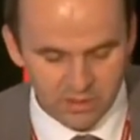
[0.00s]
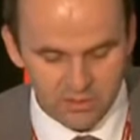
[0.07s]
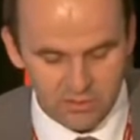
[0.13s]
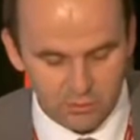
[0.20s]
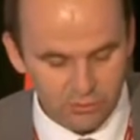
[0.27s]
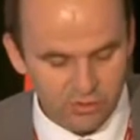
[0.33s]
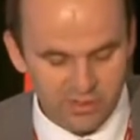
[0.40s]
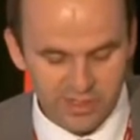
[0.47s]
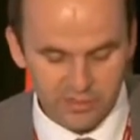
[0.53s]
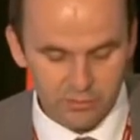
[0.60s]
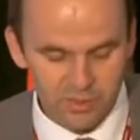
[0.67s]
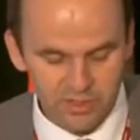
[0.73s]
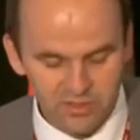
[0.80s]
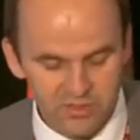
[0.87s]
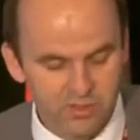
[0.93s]
Social
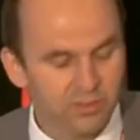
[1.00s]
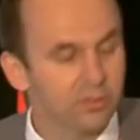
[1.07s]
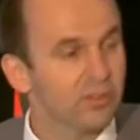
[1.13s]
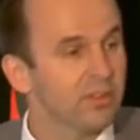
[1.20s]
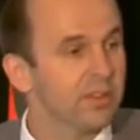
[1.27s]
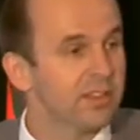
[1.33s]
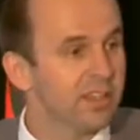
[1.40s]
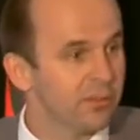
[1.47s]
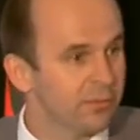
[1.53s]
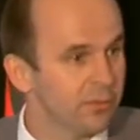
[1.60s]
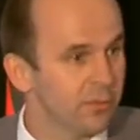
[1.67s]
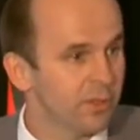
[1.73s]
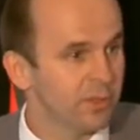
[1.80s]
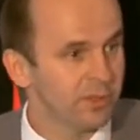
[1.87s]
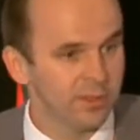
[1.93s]
networks,
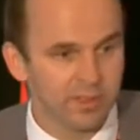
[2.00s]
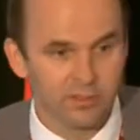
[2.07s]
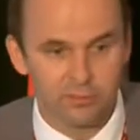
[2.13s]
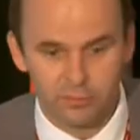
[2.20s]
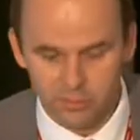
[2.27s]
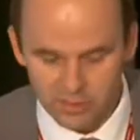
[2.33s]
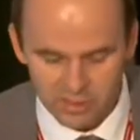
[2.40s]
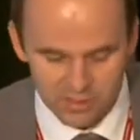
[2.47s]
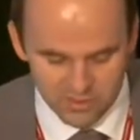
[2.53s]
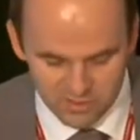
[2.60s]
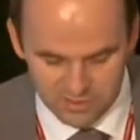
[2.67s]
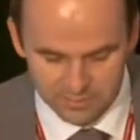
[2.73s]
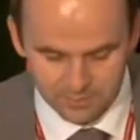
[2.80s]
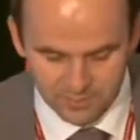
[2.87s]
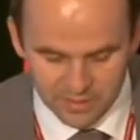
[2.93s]
therefore, and for
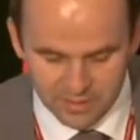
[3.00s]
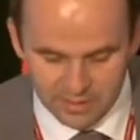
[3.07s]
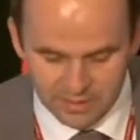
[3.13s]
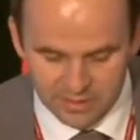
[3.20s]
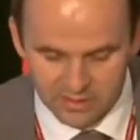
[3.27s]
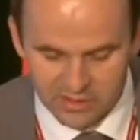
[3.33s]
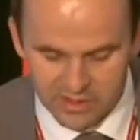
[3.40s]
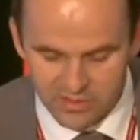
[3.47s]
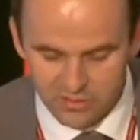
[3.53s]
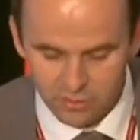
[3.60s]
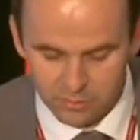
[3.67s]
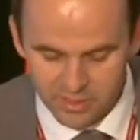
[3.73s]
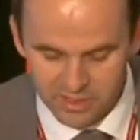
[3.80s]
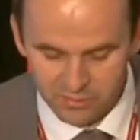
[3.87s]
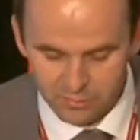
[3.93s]
us, are an
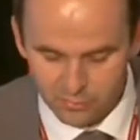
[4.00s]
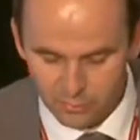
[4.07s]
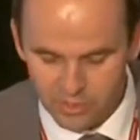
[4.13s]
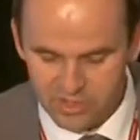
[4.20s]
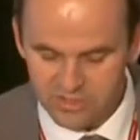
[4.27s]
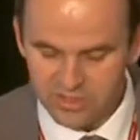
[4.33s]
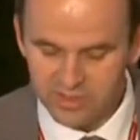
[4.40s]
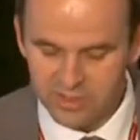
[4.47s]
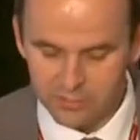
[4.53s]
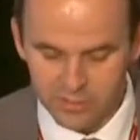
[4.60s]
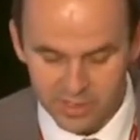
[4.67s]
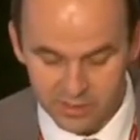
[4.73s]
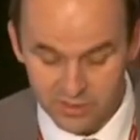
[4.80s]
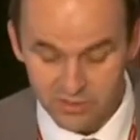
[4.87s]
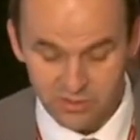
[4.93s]
instrument for raising the
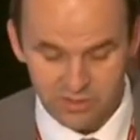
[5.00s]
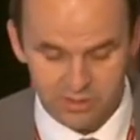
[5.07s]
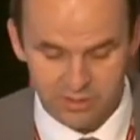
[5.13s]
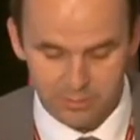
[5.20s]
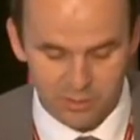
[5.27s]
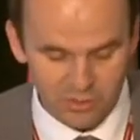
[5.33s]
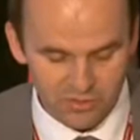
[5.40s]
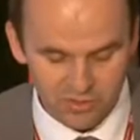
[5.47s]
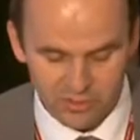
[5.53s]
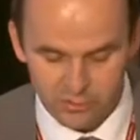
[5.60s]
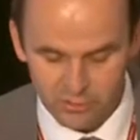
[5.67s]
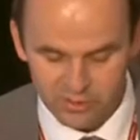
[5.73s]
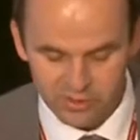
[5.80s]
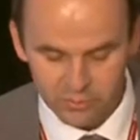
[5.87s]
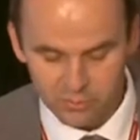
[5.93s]
awareness about
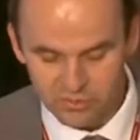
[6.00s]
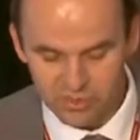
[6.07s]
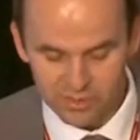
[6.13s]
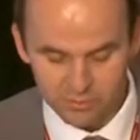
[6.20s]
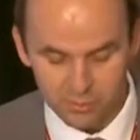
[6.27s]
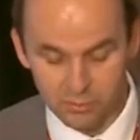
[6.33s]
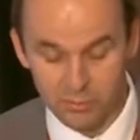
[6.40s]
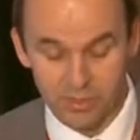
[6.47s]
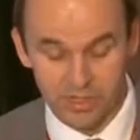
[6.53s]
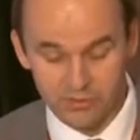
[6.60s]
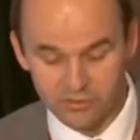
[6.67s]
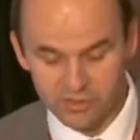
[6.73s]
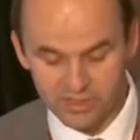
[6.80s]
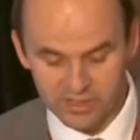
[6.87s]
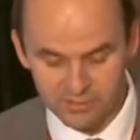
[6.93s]
security within the
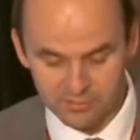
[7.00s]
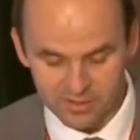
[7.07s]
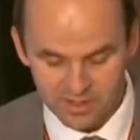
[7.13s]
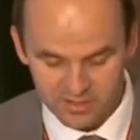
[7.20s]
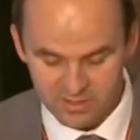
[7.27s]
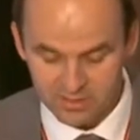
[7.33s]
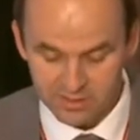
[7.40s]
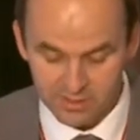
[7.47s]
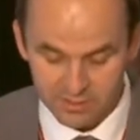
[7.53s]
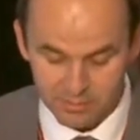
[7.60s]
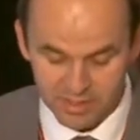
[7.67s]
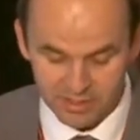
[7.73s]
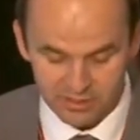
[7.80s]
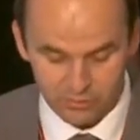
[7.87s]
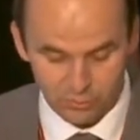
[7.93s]
population in a fast and
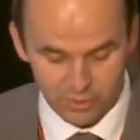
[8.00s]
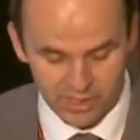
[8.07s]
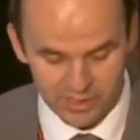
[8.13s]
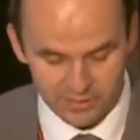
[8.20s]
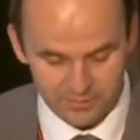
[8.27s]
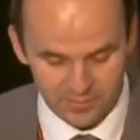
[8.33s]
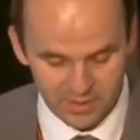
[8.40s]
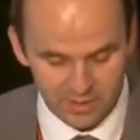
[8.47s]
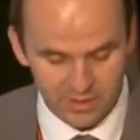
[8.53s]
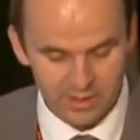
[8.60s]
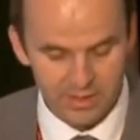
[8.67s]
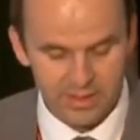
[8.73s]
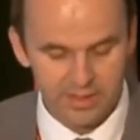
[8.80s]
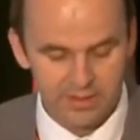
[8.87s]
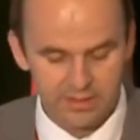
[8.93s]
independent way,
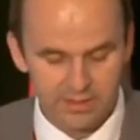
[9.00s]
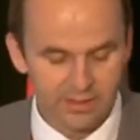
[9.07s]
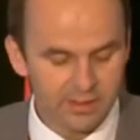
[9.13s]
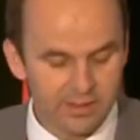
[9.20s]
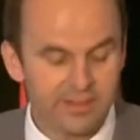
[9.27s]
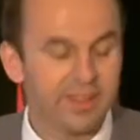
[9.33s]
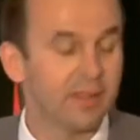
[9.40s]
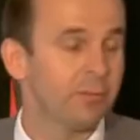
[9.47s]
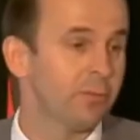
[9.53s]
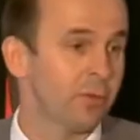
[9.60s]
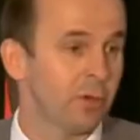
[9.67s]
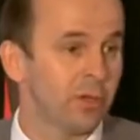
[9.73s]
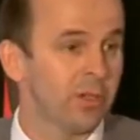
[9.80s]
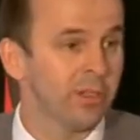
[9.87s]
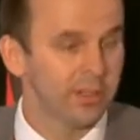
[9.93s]
and
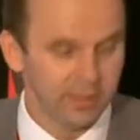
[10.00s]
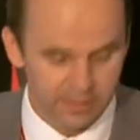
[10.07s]
therefore